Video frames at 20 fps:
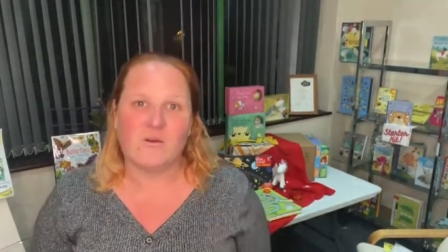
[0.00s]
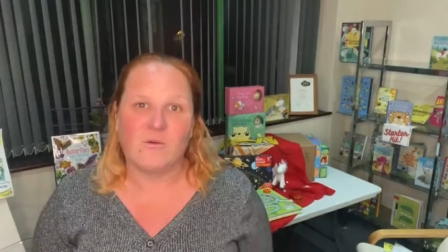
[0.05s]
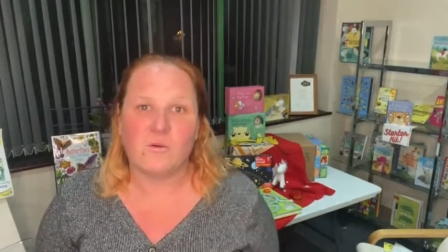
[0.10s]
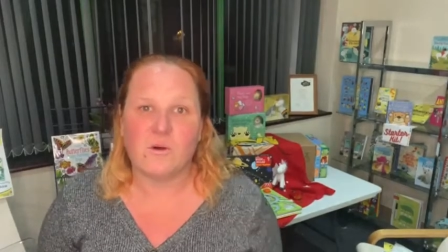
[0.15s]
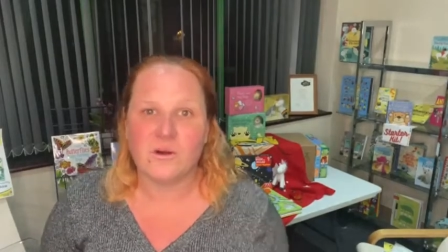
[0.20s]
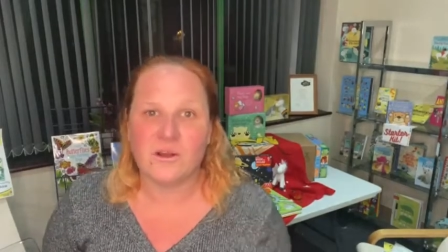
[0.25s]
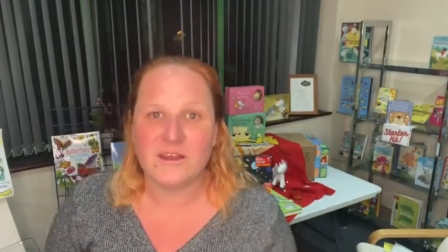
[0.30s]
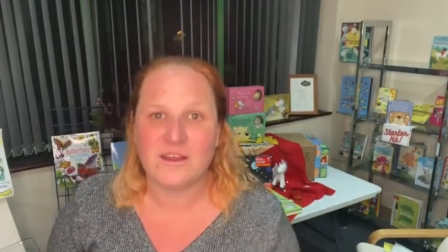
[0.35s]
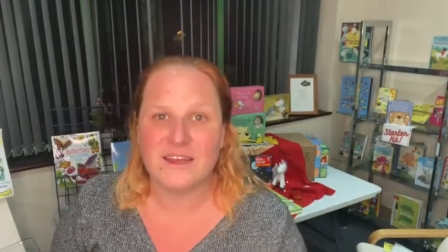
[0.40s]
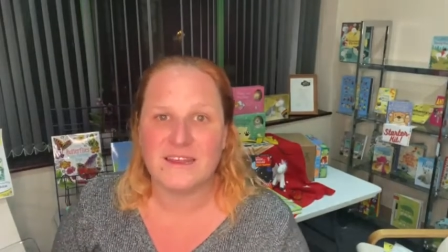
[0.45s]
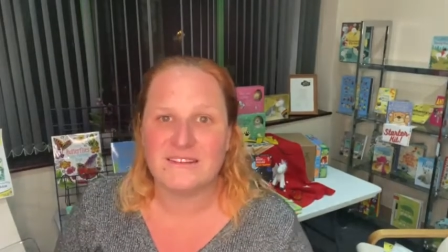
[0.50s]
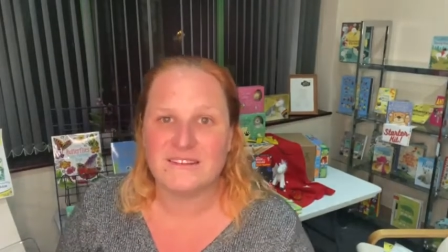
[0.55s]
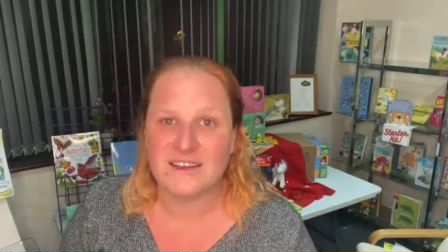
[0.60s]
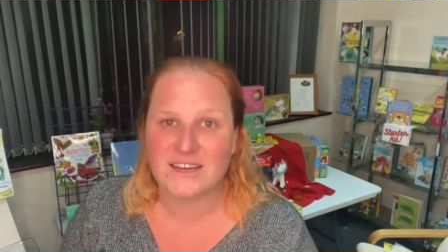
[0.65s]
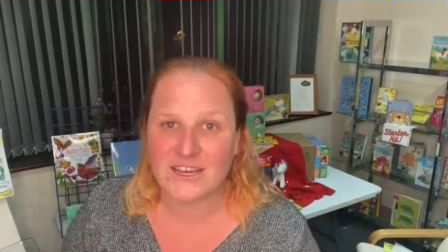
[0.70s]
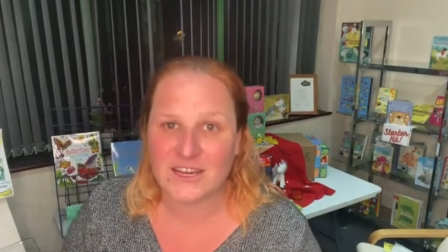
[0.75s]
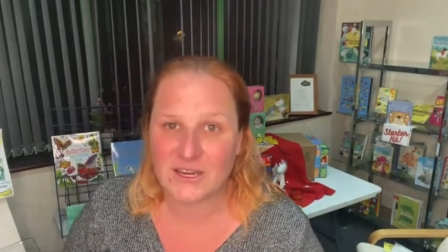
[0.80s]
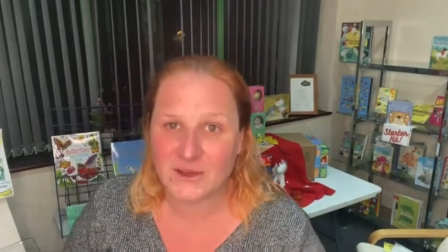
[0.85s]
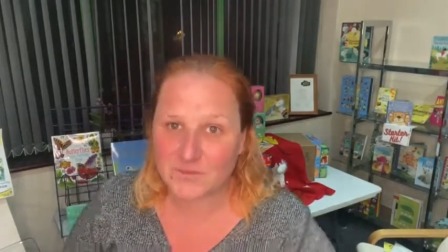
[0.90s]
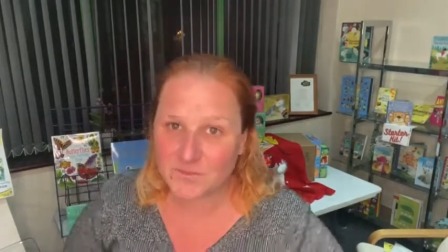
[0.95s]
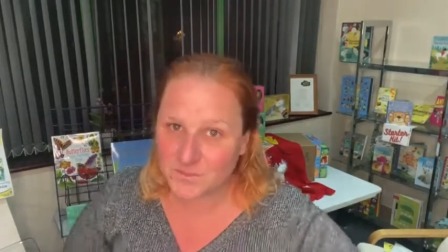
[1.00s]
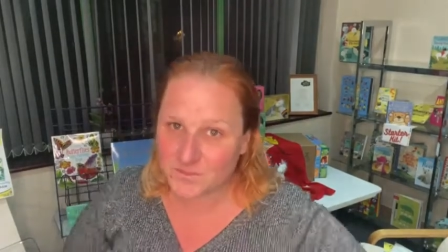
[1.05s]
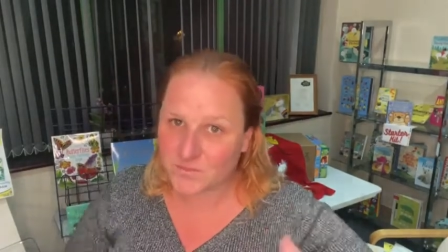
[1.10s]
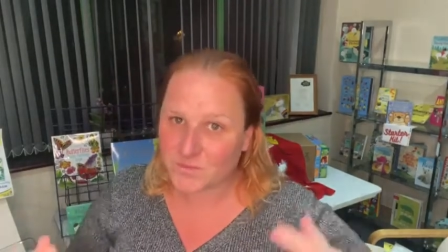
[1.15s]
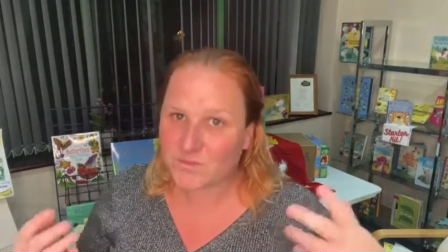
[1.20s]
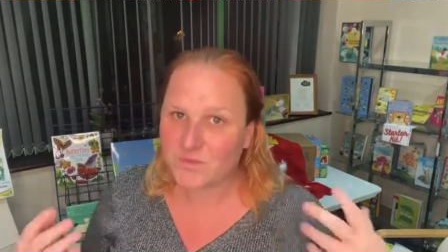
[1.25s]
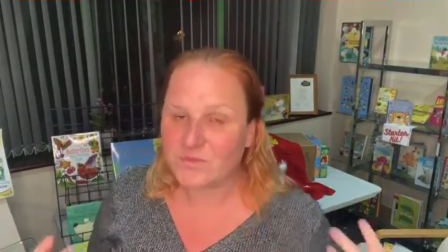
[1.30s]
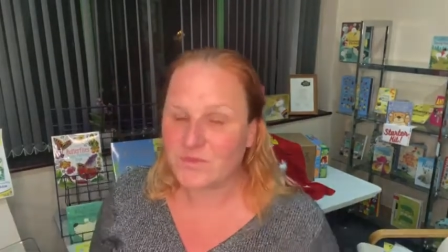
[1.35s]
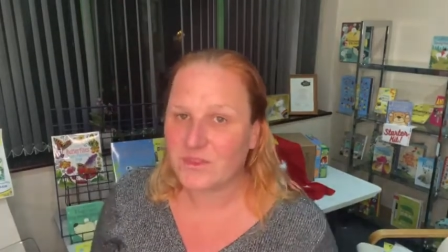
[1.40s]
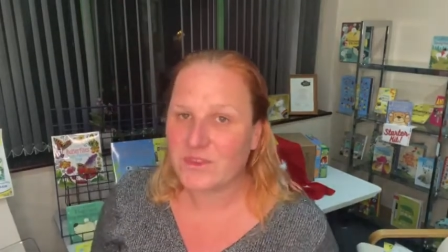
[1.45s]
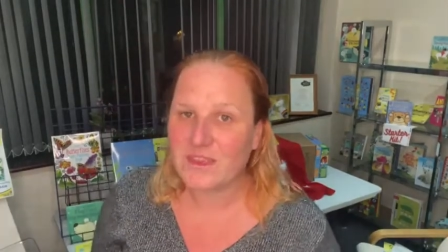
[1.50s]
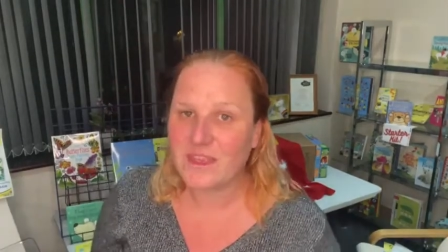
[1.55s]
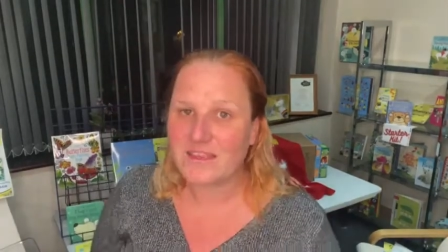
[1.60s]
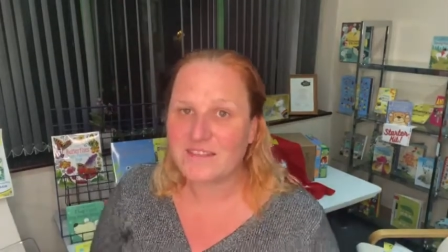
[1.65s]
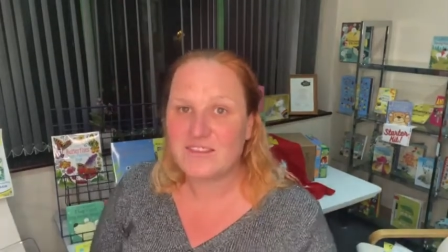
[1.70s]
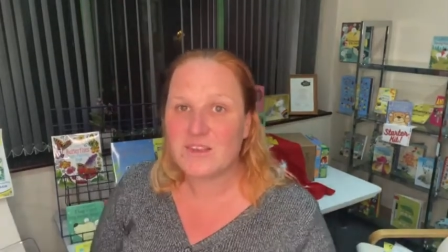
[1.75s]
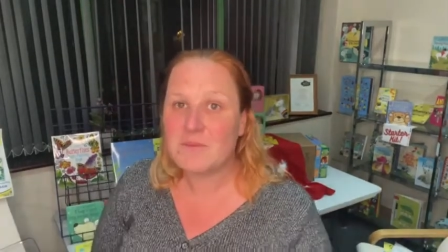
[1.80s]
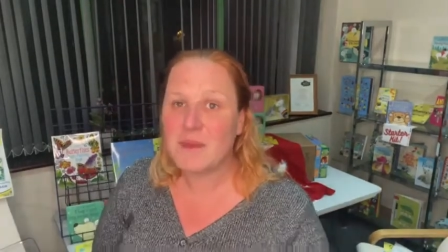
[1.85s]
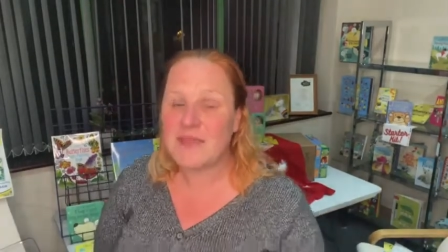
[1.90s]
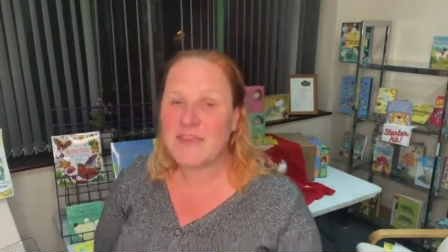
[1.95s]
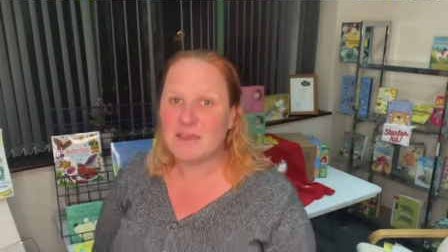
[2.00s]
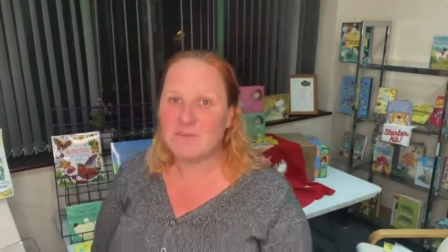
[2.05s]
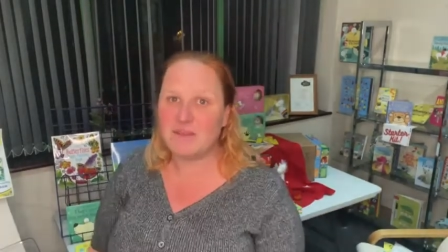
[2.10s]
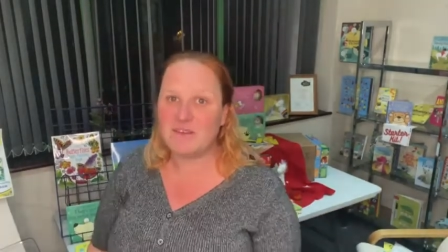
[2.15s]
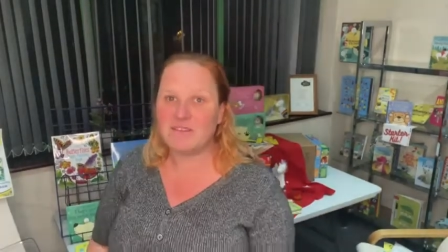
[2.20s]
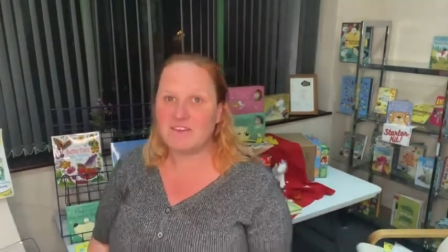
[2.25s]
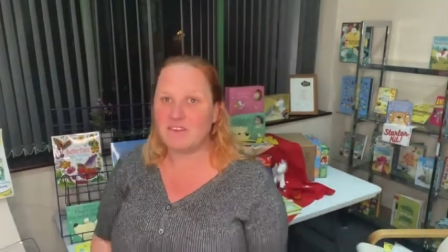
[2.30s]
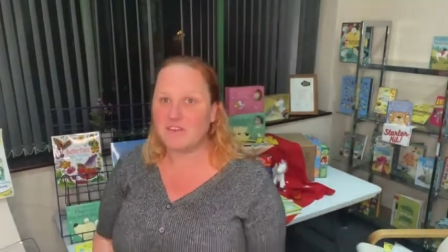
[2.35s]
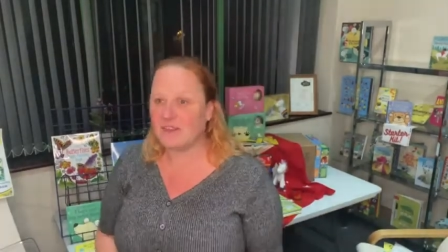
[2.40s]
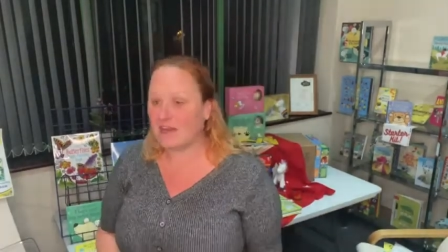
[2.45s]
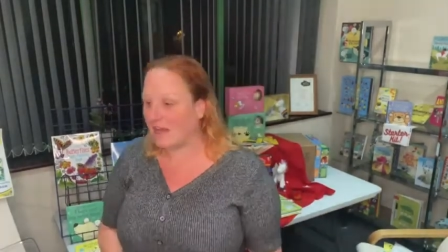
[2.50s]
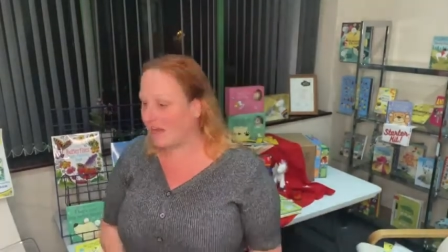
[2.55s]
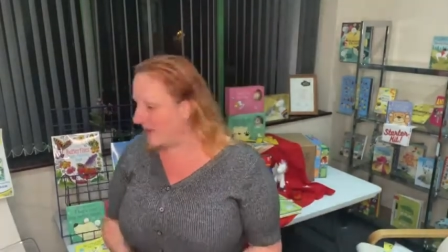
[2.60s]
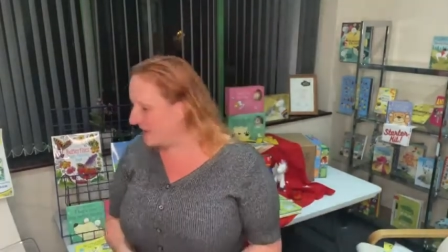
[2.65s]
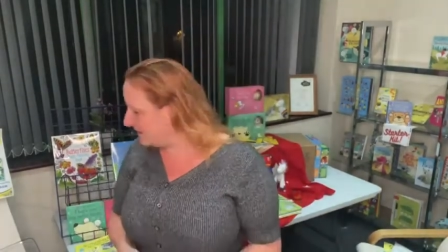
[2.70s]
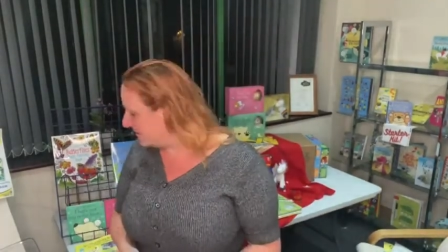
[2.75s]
What can I do to make me do that.